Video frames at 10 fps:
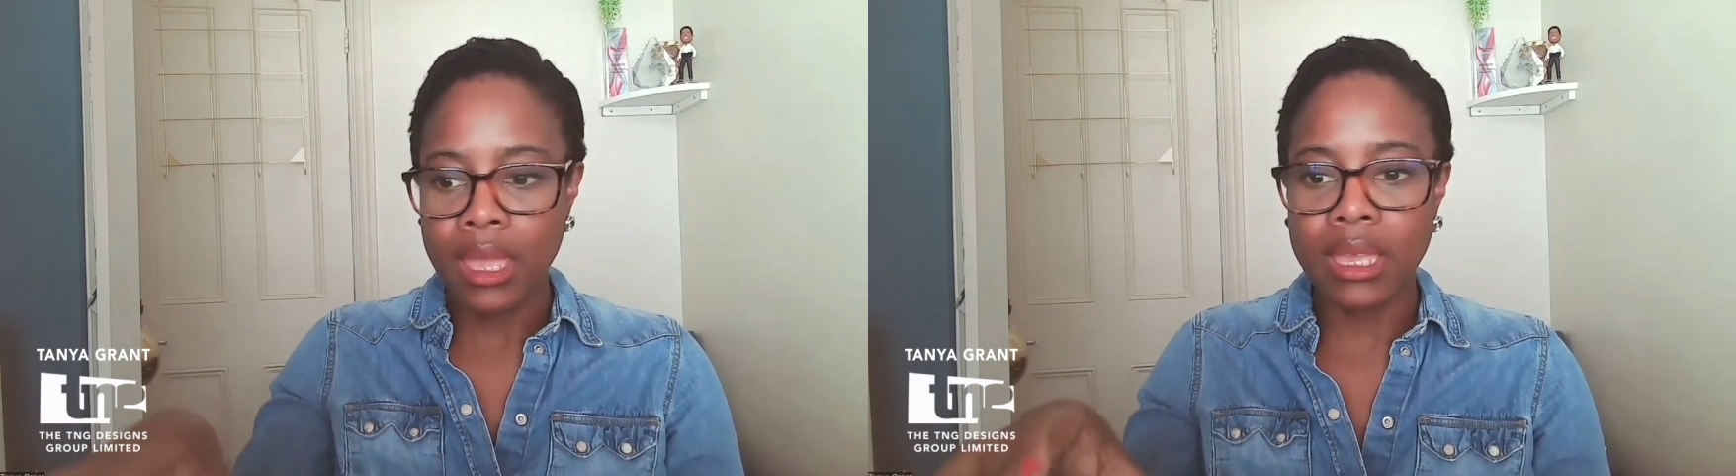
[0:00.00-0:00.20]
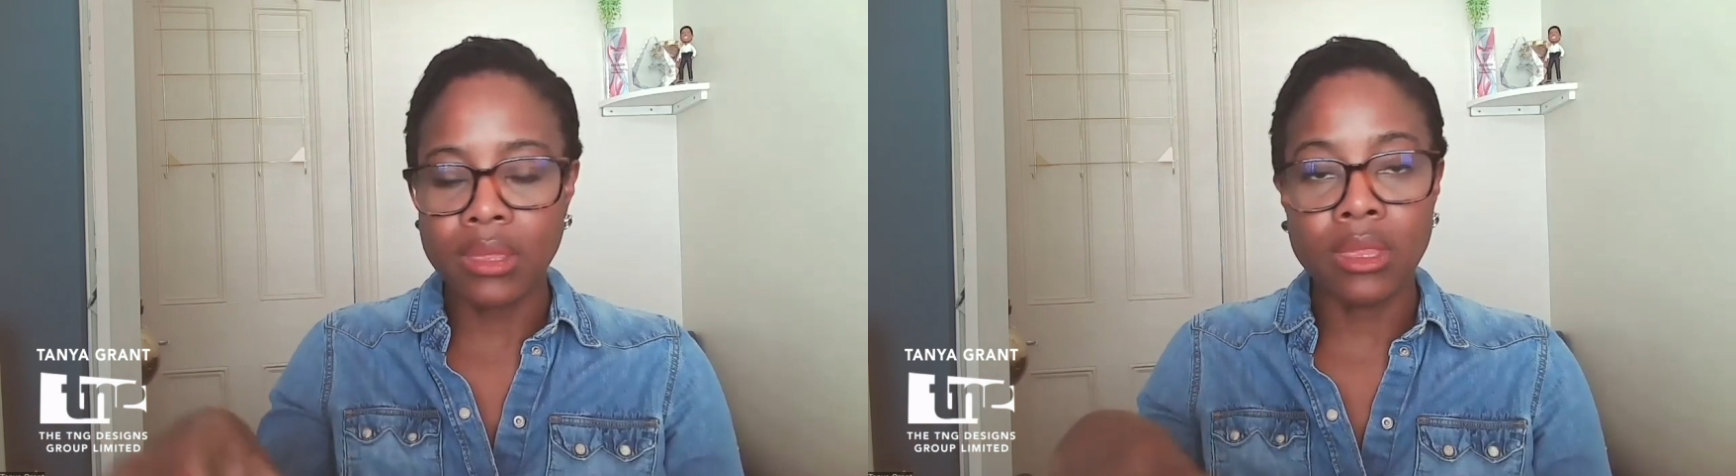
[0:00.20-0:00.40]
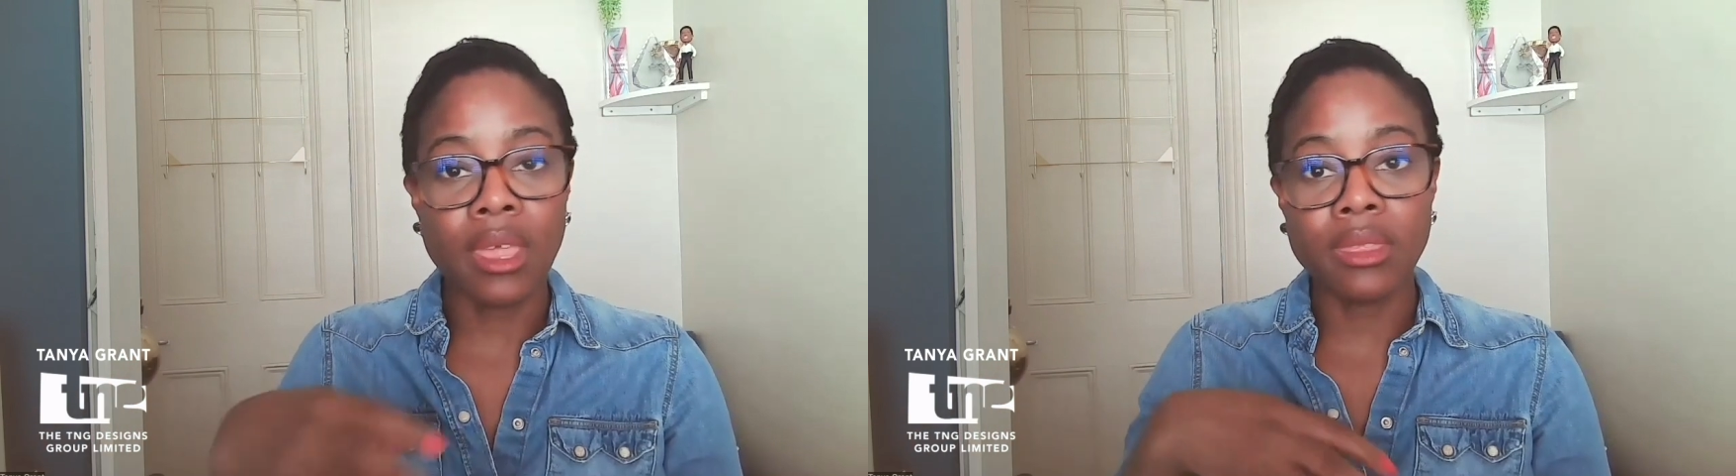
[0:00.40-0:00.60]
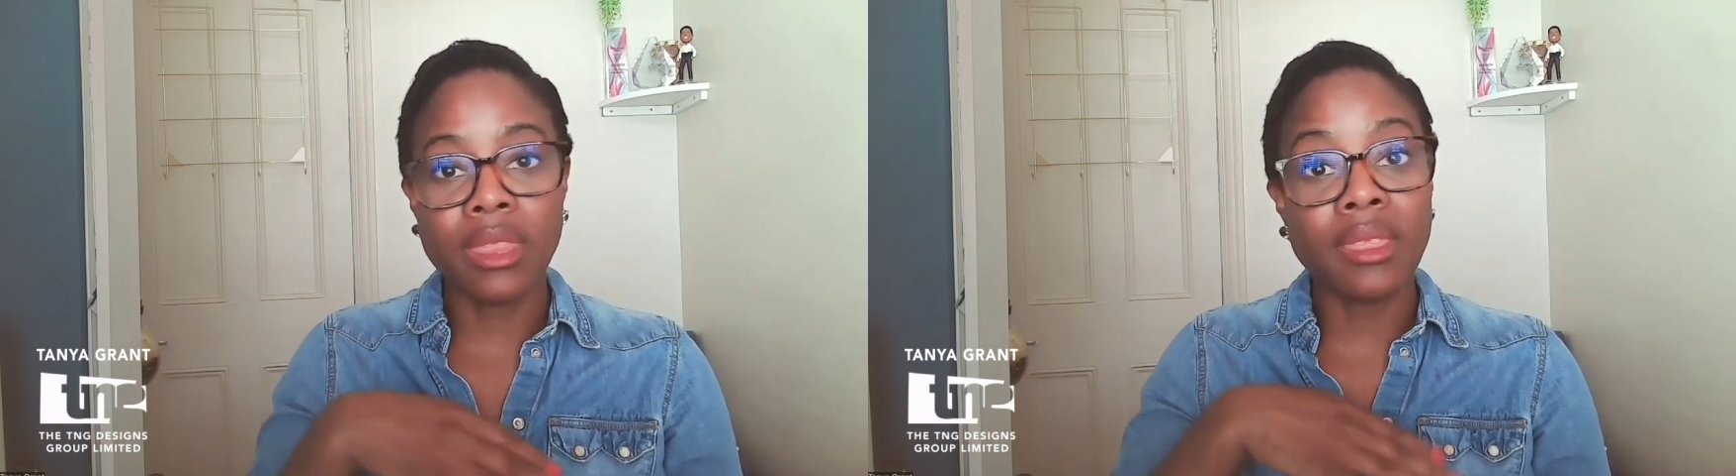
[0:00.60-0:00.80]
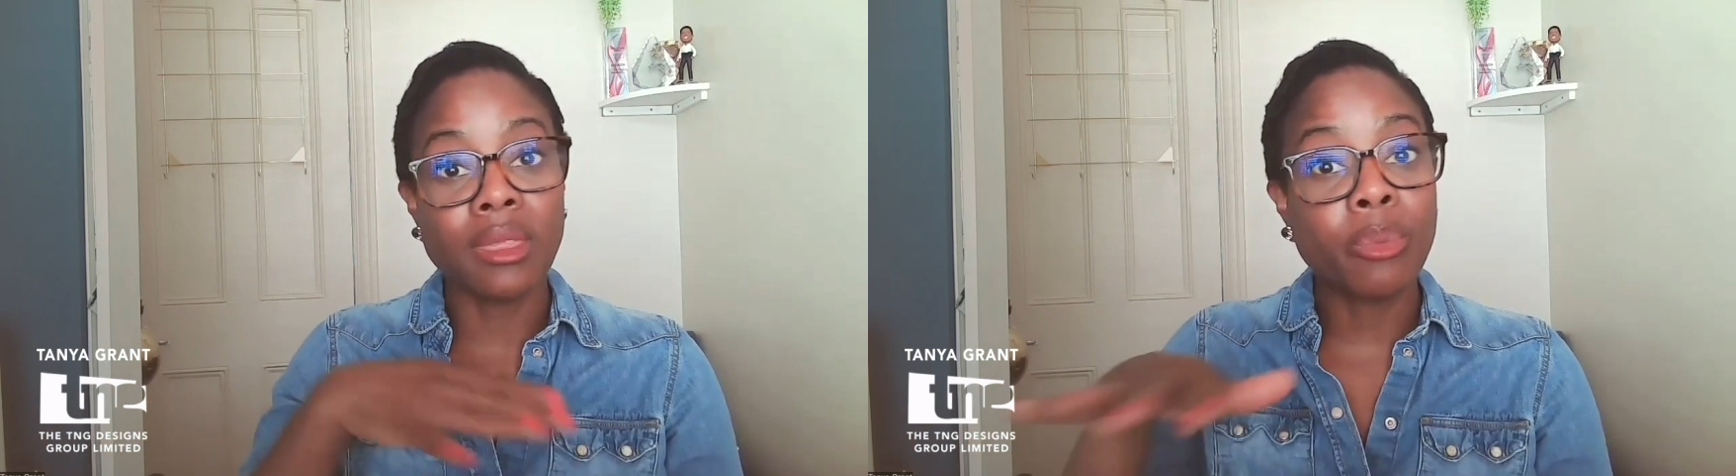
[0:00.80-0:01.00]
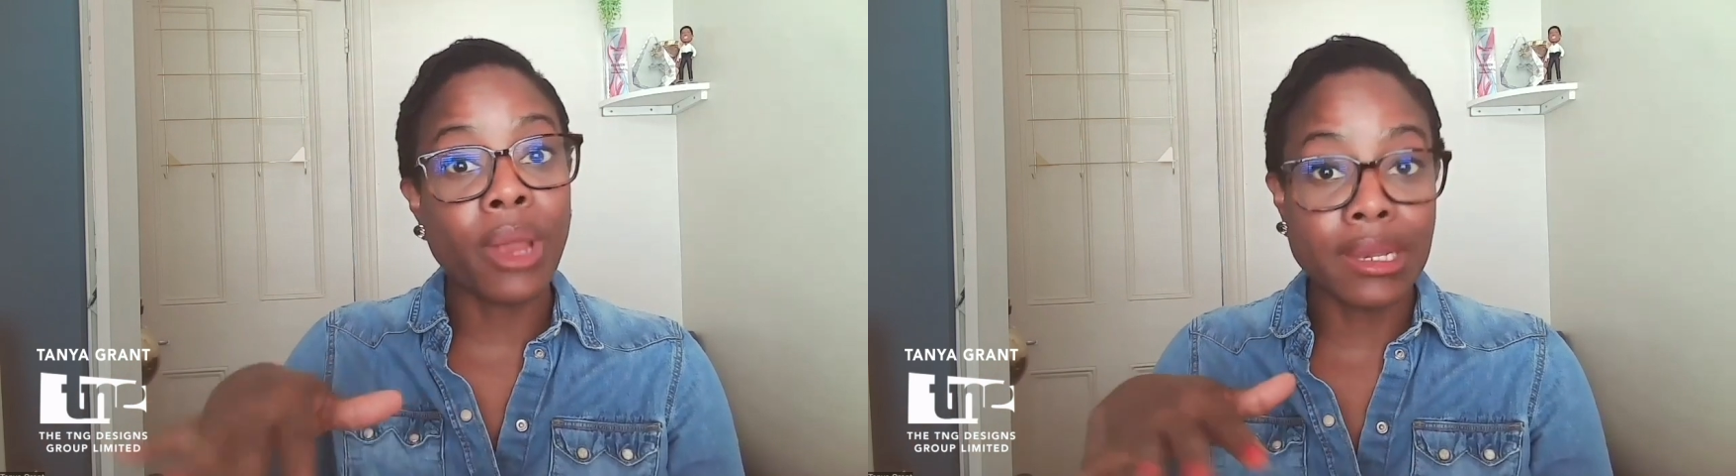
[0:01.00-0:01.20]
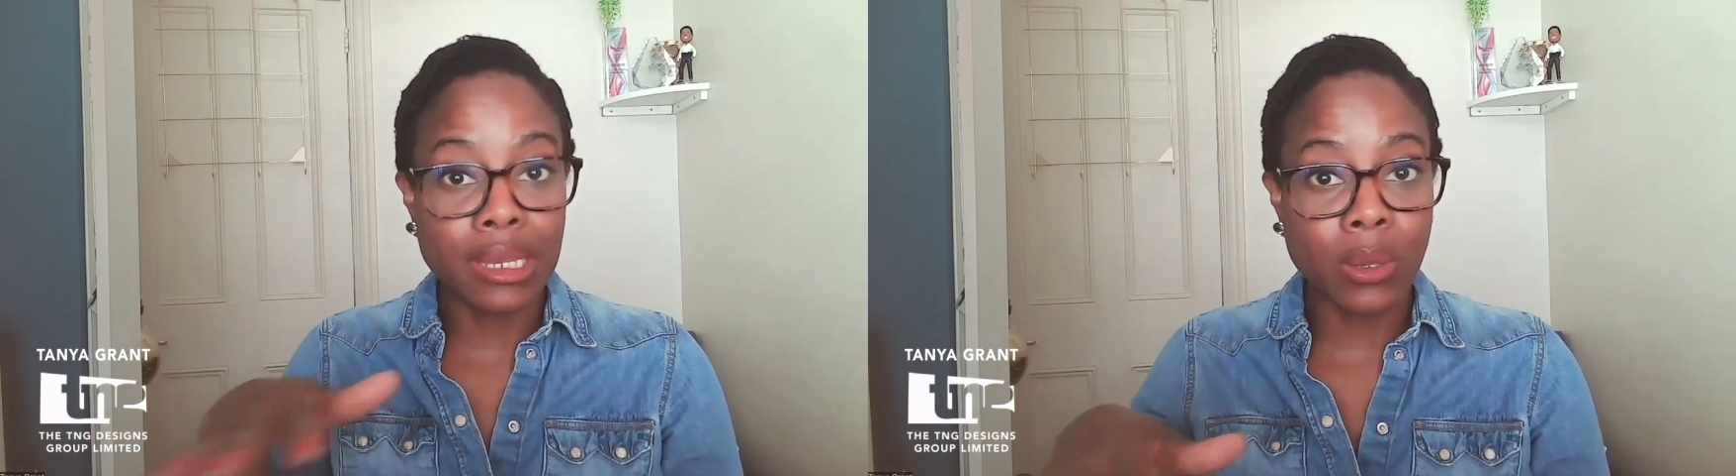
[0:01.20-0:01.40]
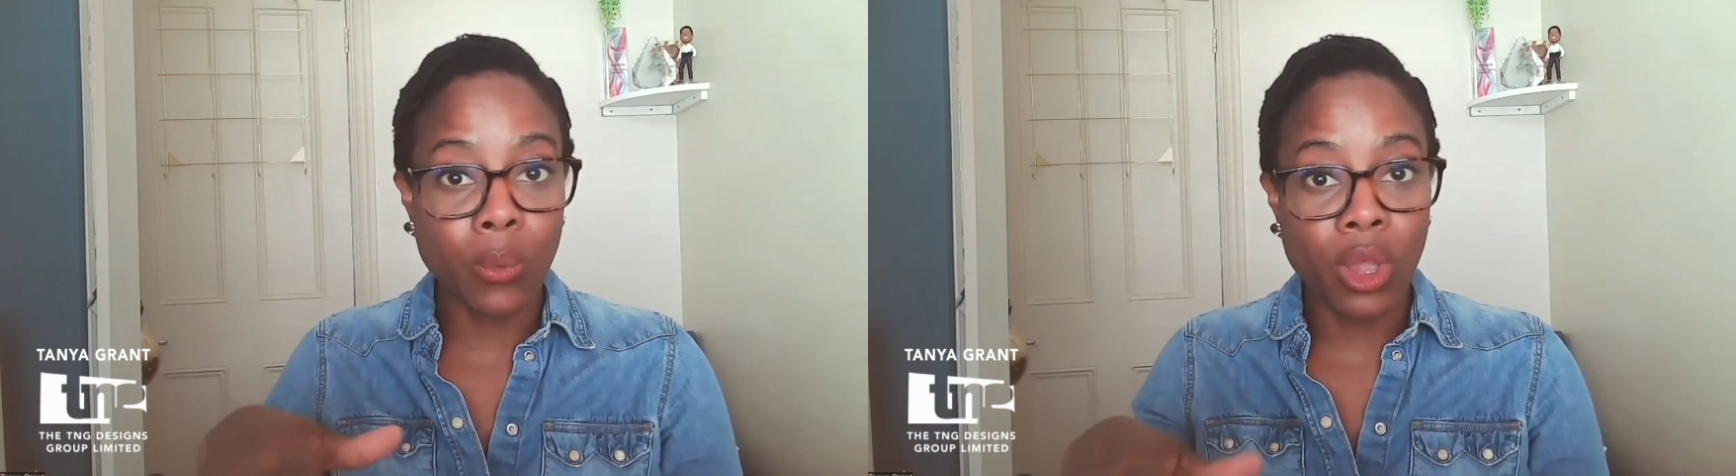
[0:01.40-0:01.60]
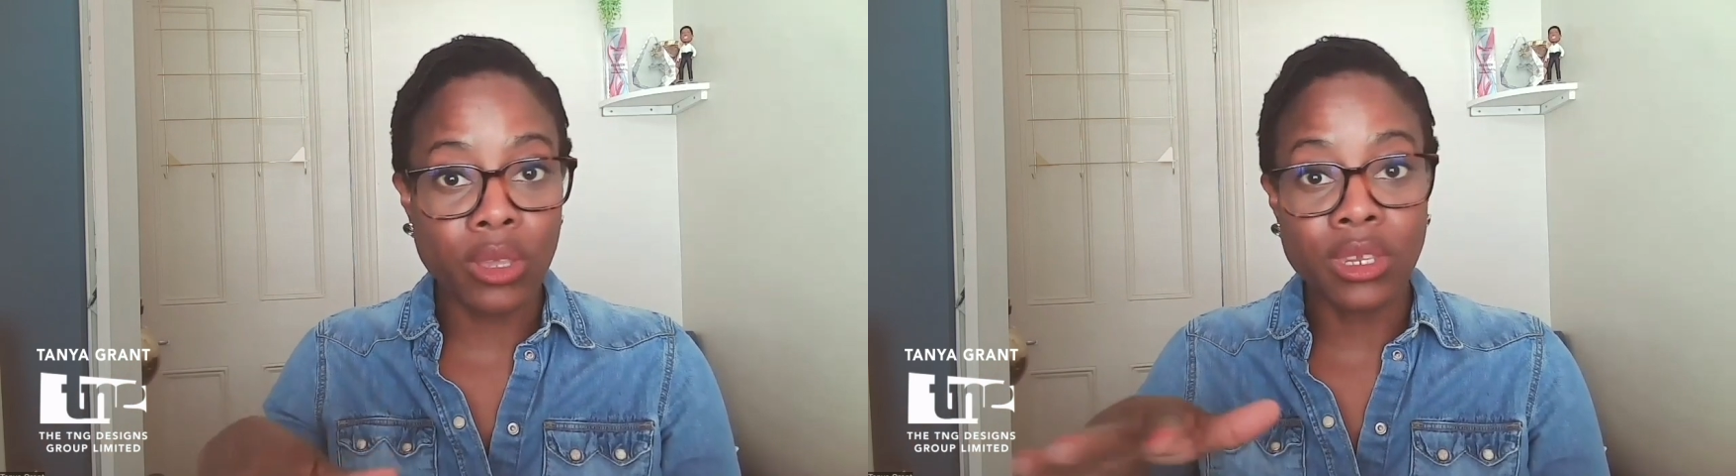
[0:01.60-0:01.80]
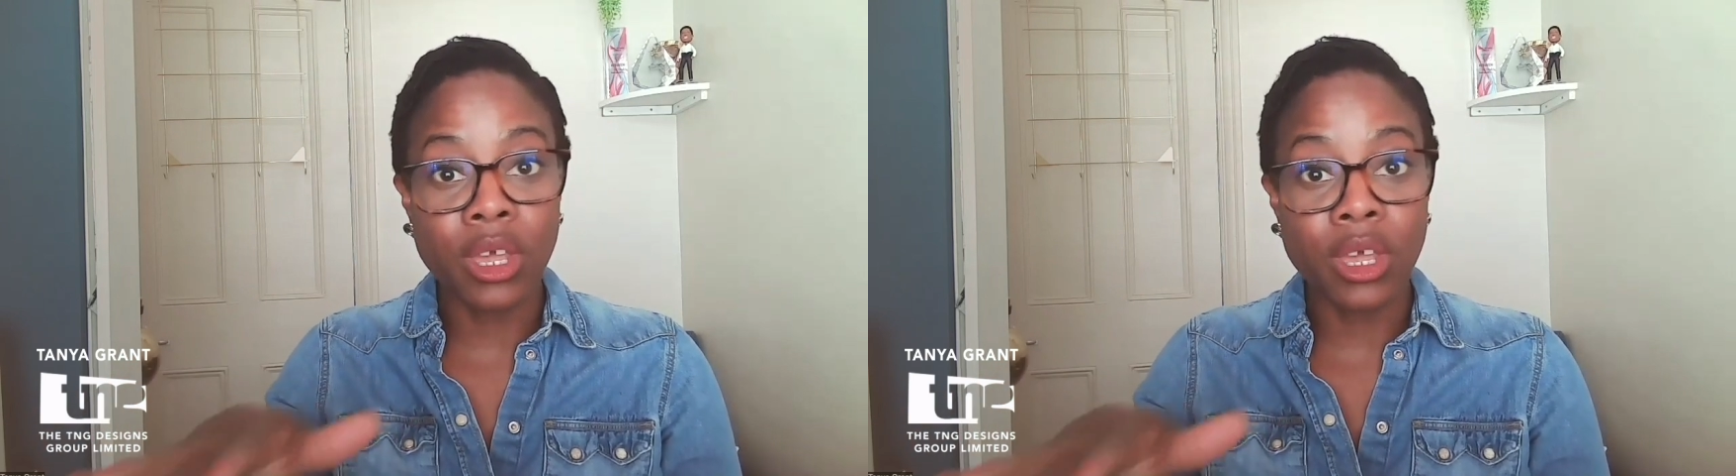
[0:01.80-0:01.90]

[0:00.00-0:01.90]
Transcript: the branding work